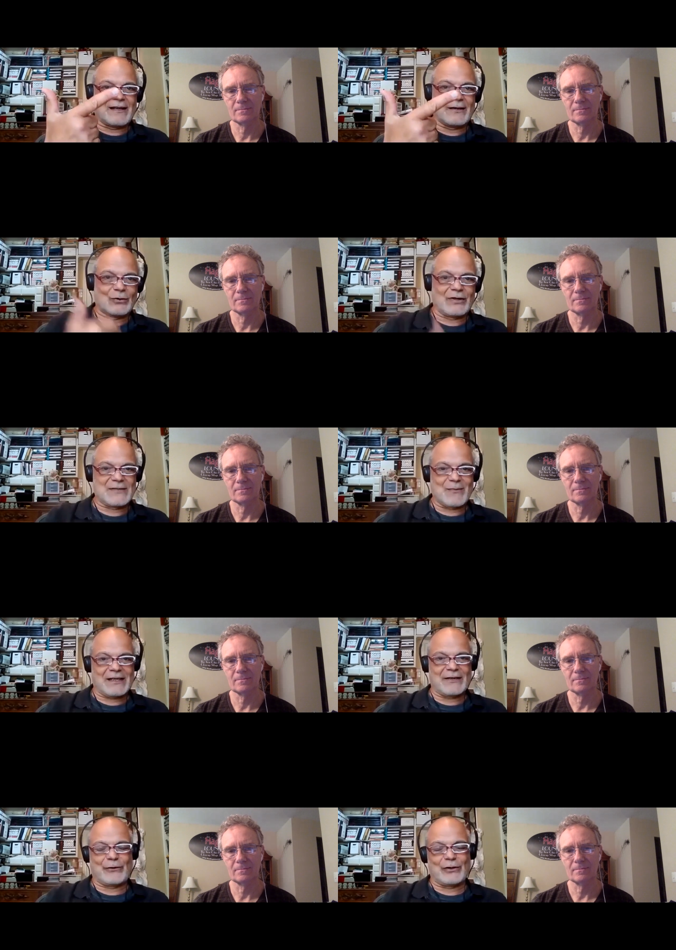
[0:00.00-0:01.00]
Speaker 1: how to raise money
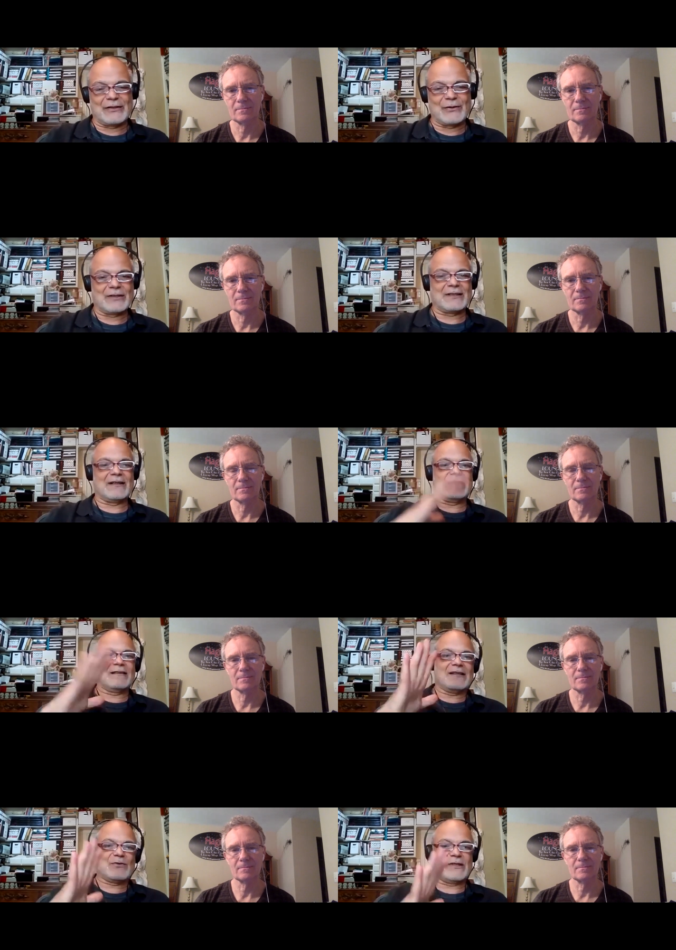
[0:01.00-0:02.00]
for a new idea, and
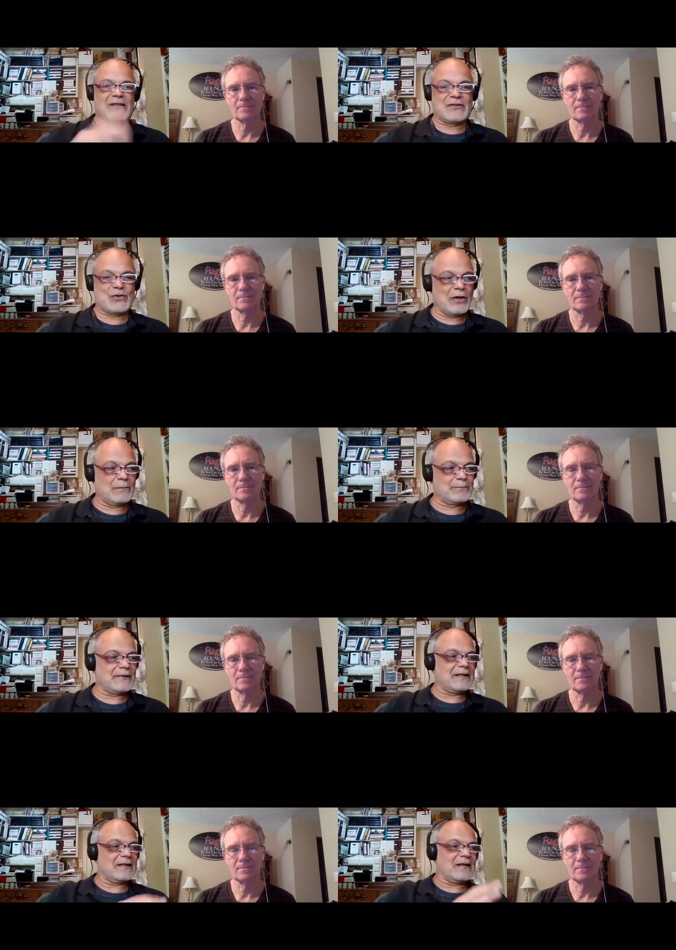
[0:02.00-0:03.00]
that's where they stop.
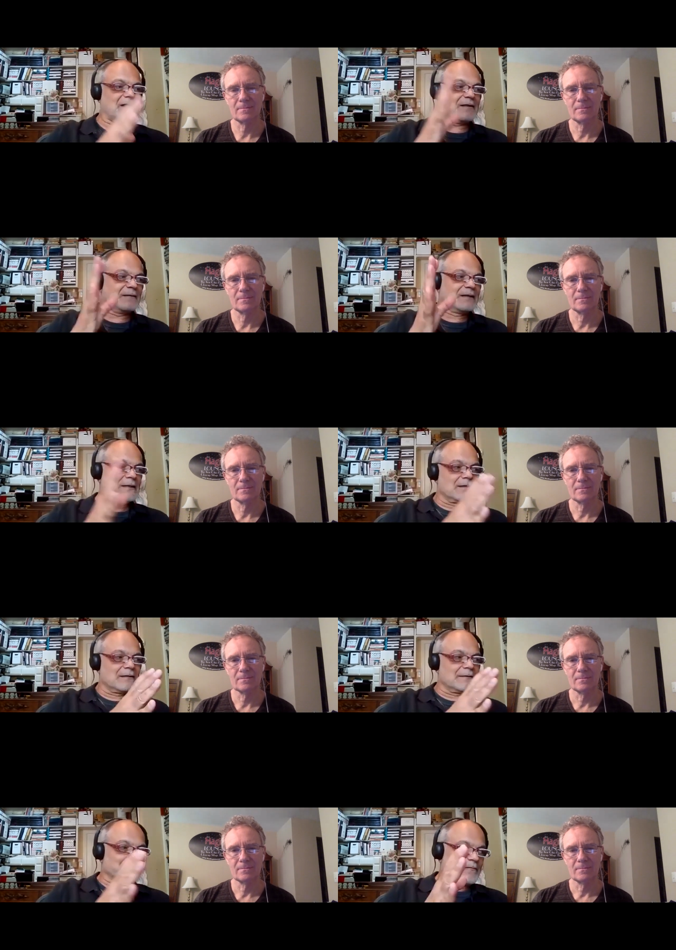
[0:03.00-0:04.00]
I, I
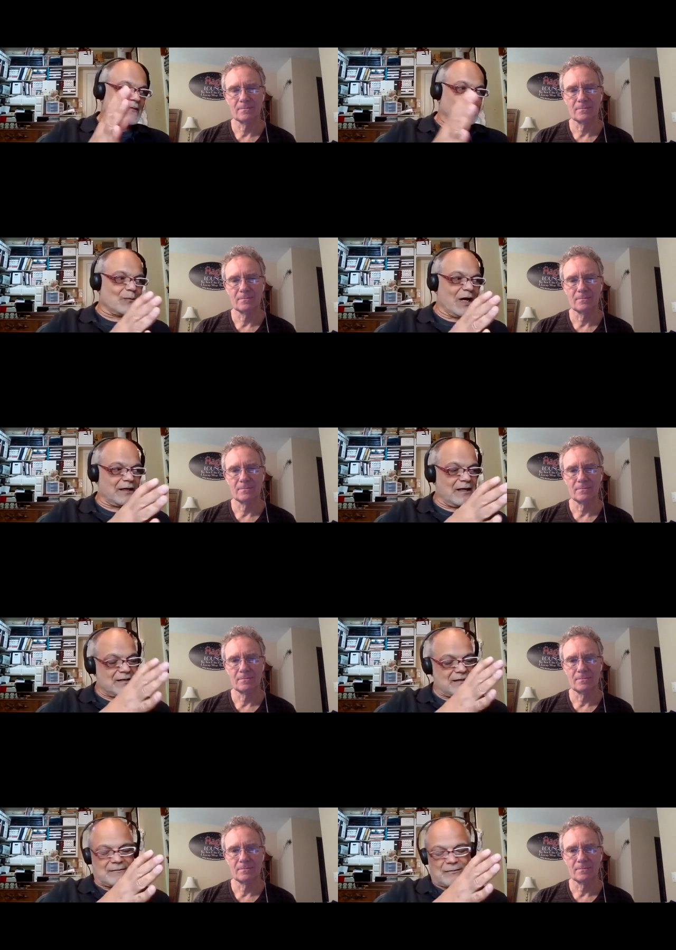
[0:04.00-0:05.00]
in my
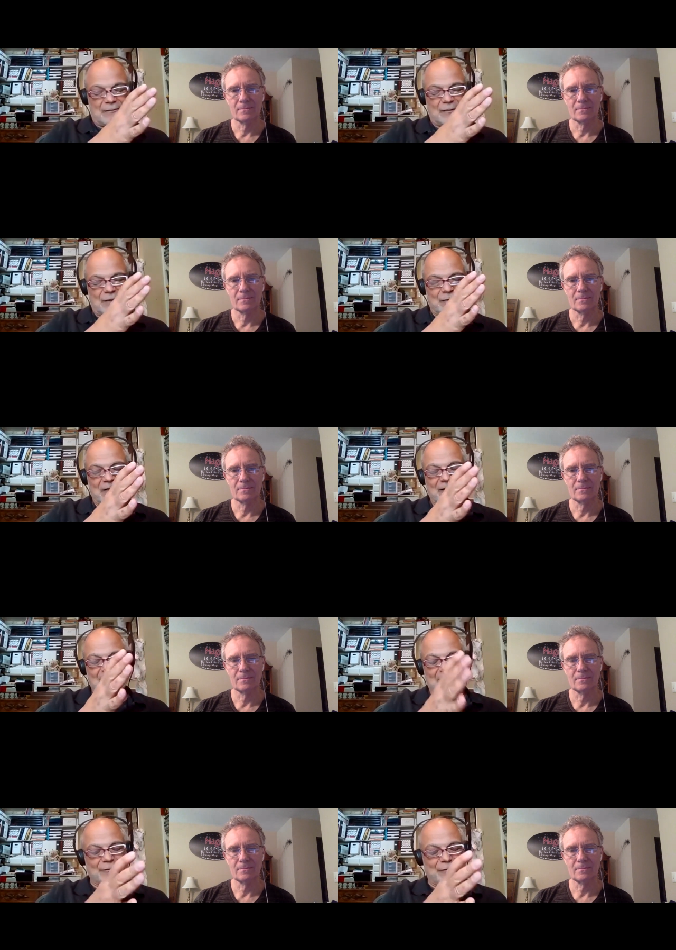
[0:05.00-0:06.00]
case, maybe
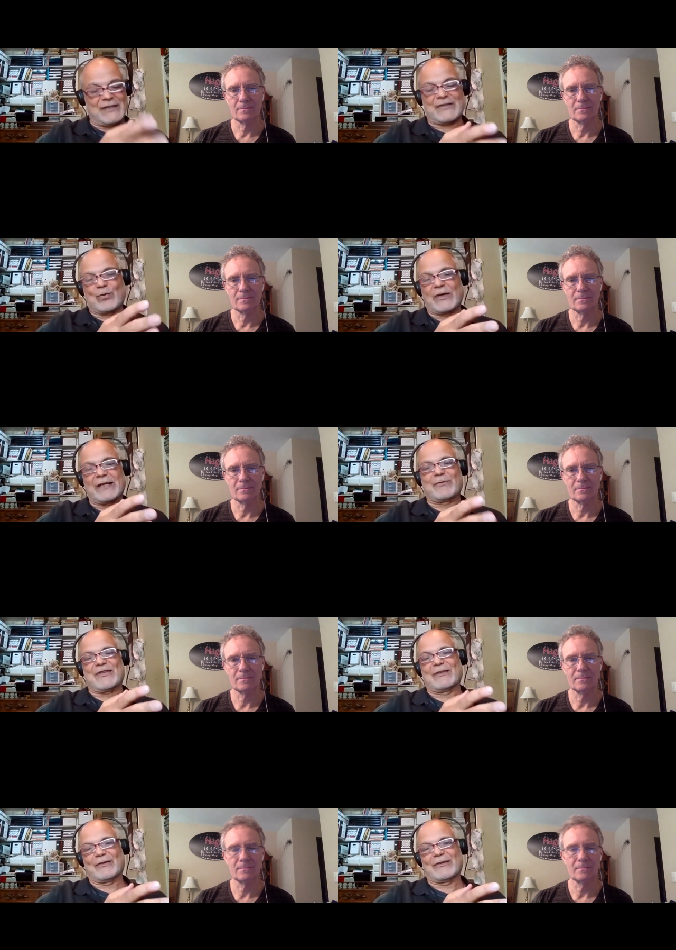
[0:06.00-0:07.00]
the first
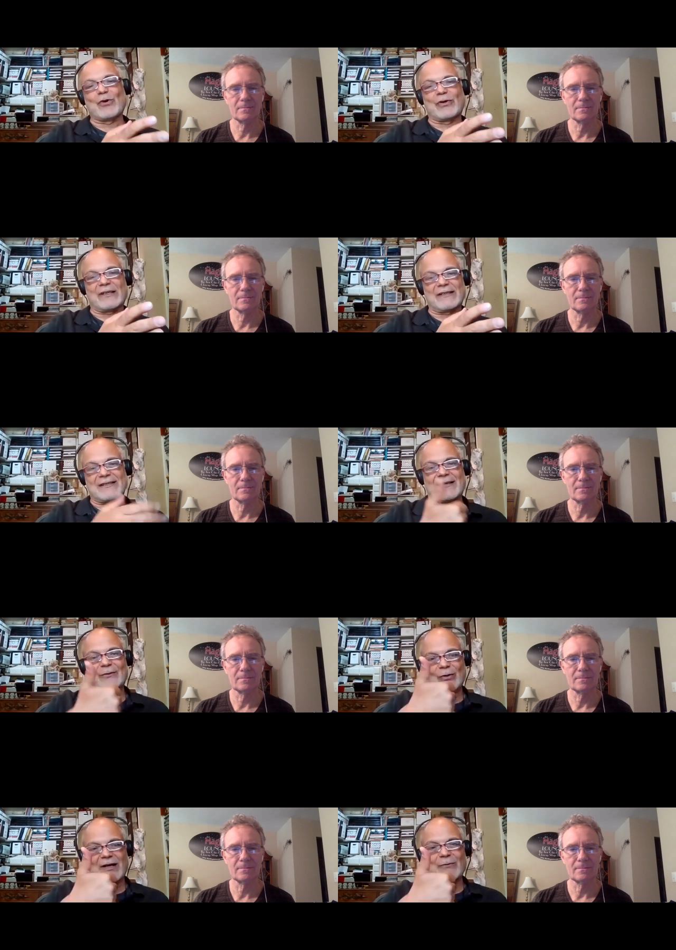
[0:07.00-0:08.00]
20% of the book is how to
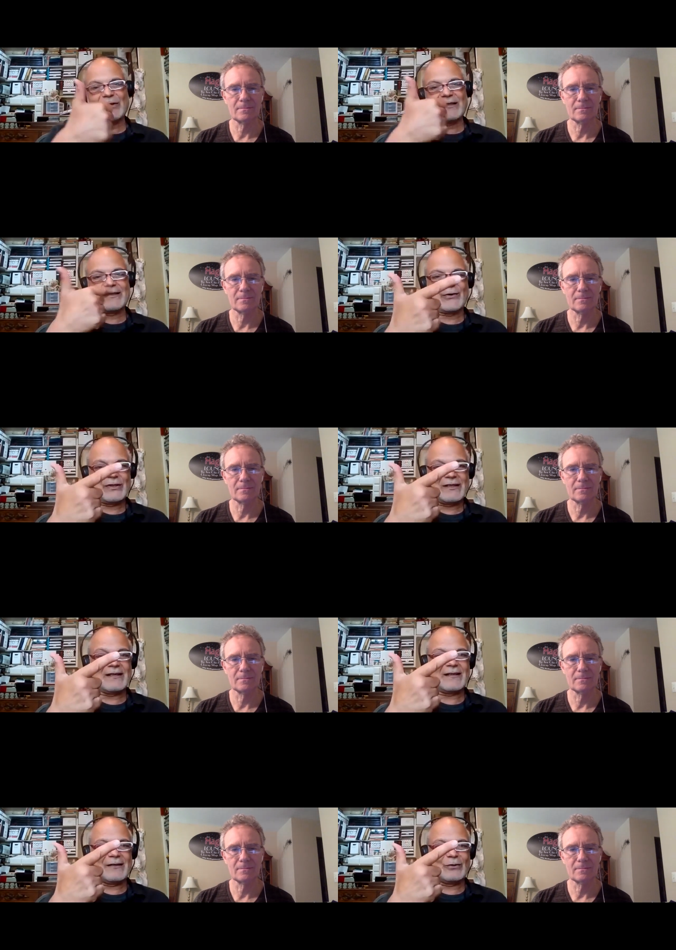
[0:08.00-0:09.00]
come with a new idea and
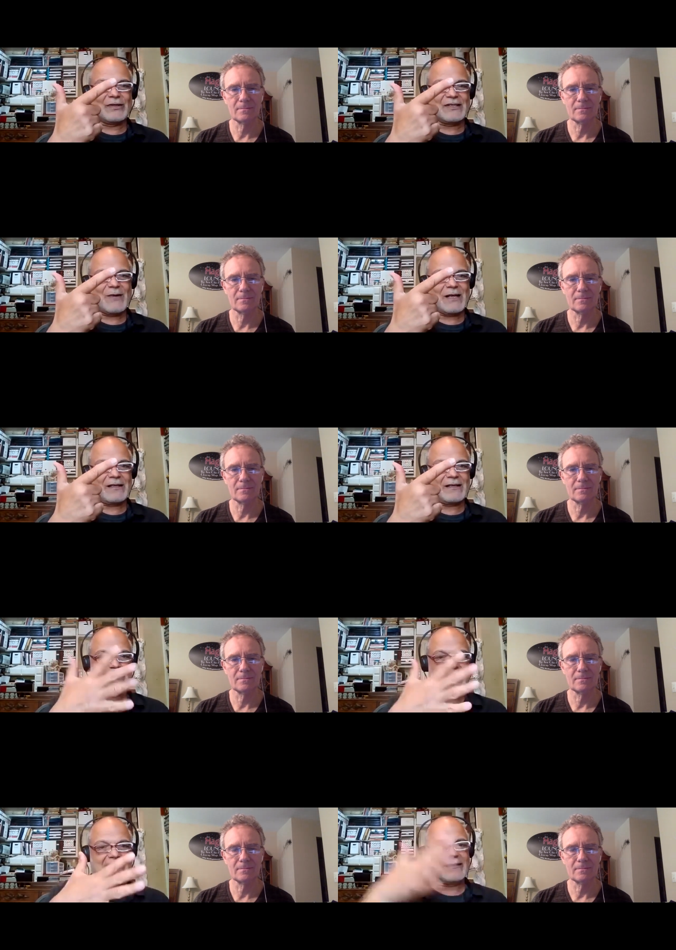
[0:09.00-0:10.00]
how to raise money,
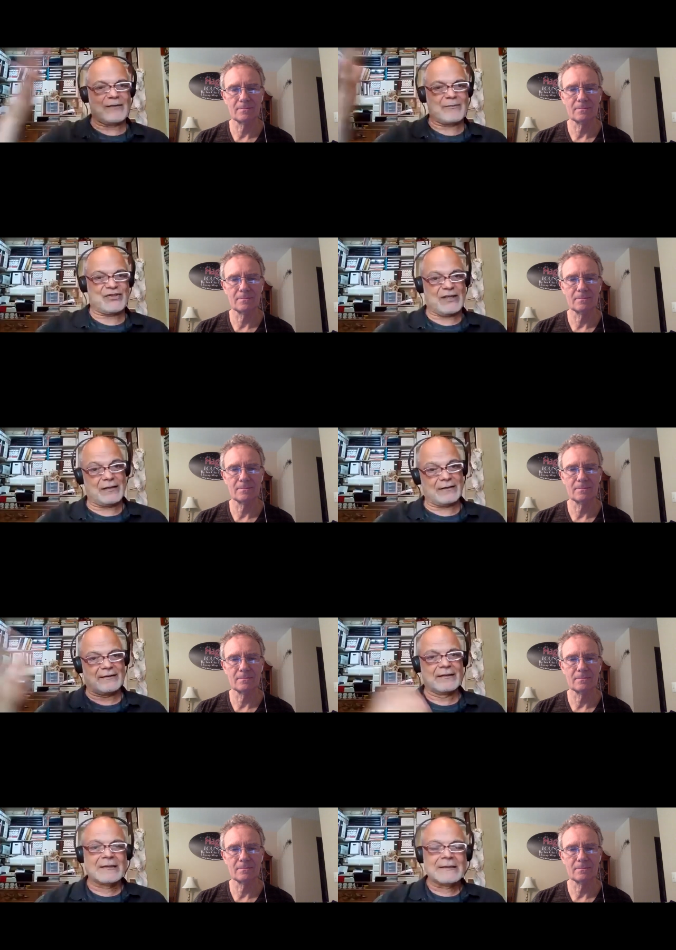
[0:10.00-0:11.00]
but 80%
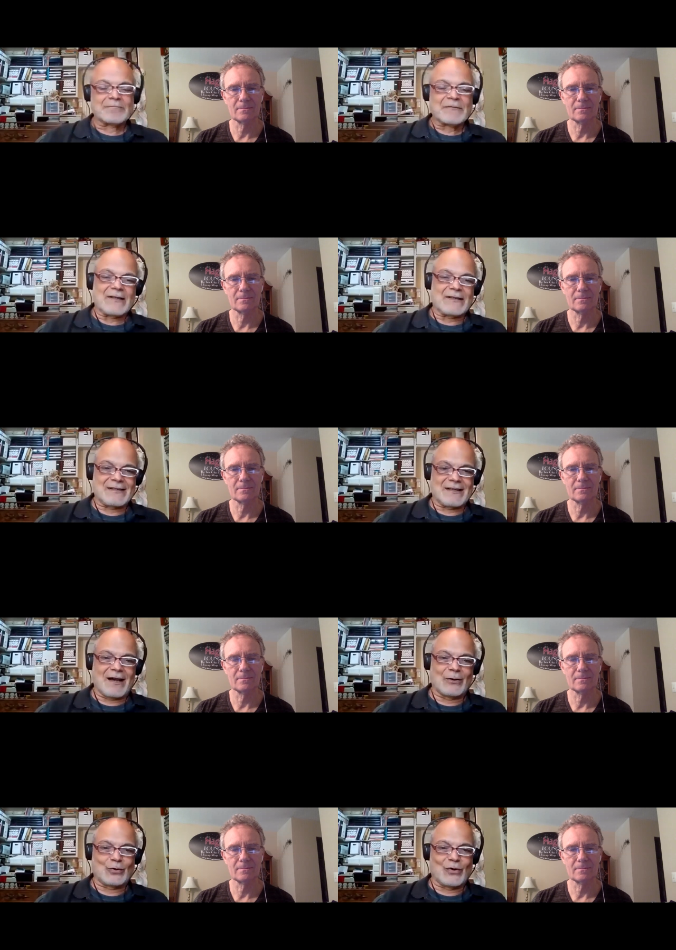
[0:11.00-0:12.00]
is how
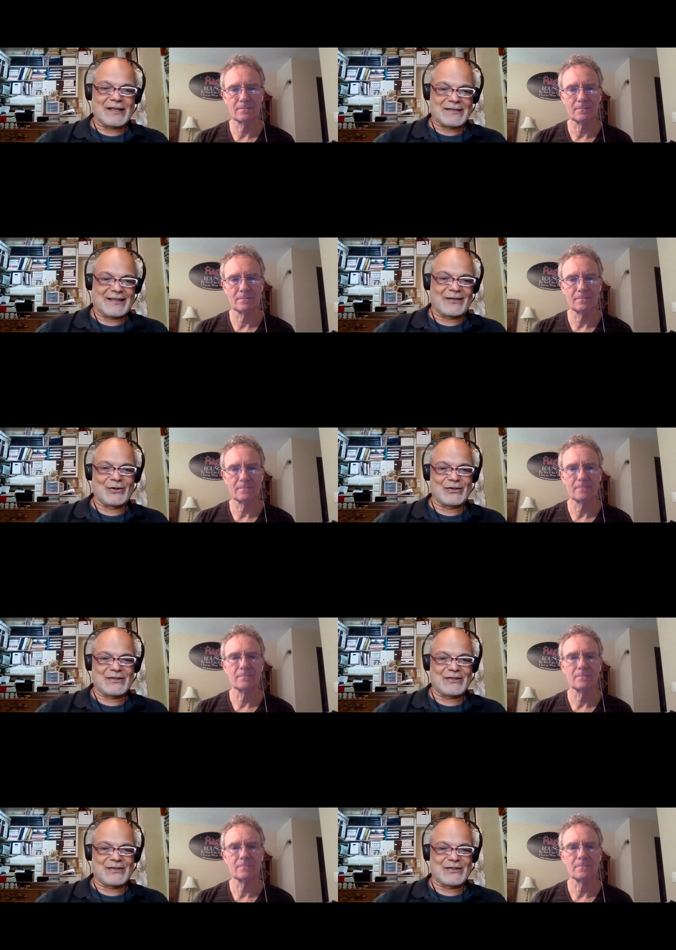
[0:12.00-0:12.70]
to execute.